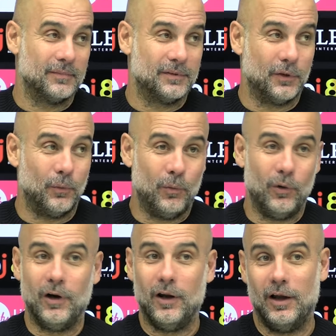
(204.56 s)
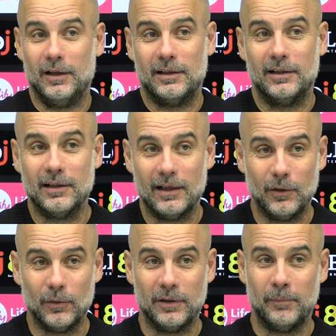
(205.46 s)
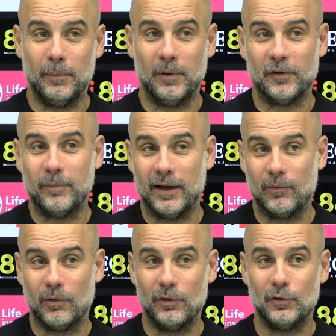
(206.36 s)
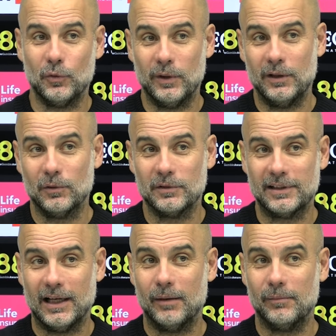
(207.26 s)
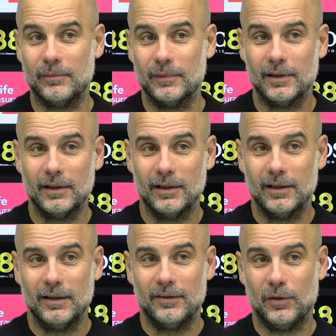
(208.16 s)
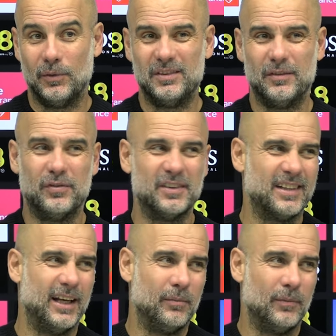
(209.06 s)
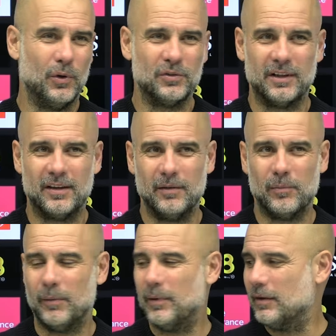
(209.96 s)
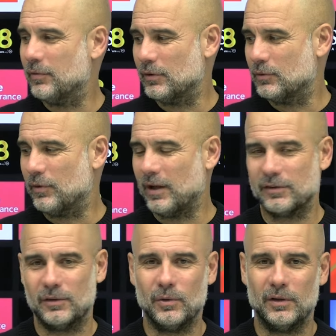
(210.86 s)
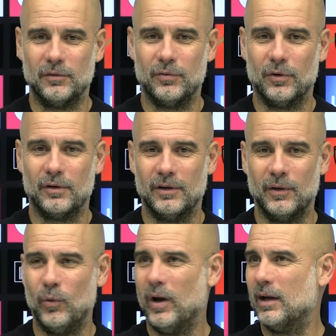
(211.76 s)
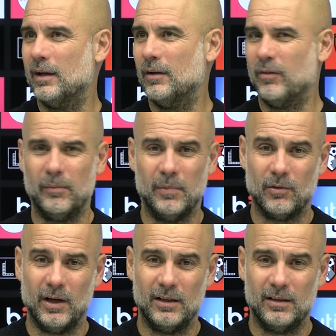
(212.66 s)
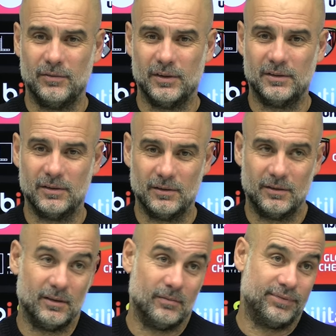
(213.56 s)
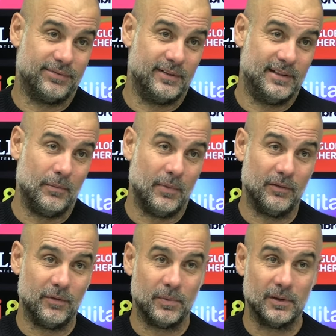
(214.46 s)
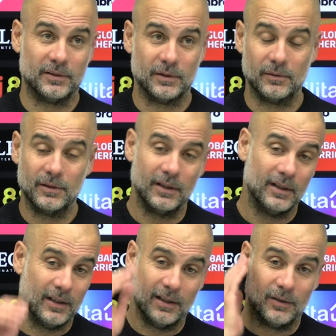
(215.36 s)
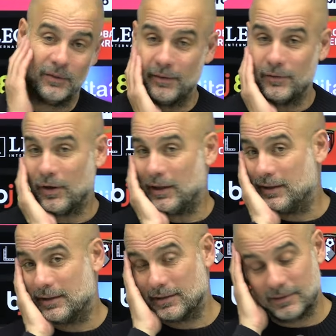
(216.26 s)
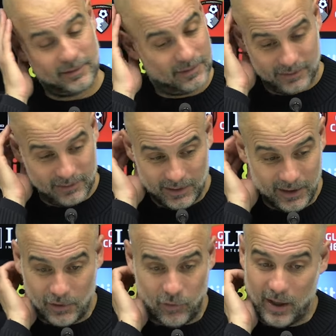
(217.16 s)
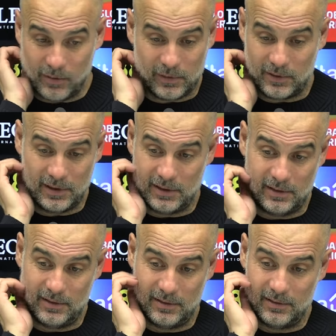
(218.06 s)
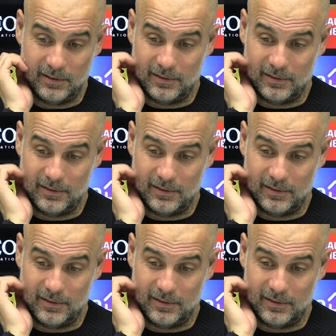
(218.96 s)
So we won a lot, and I know the people expect we're going to win all the time. So it's the first game losing, I think, in Premier League for 2024. We are in November, right? First turn. So it's unbelievable. So we have done it incredible. And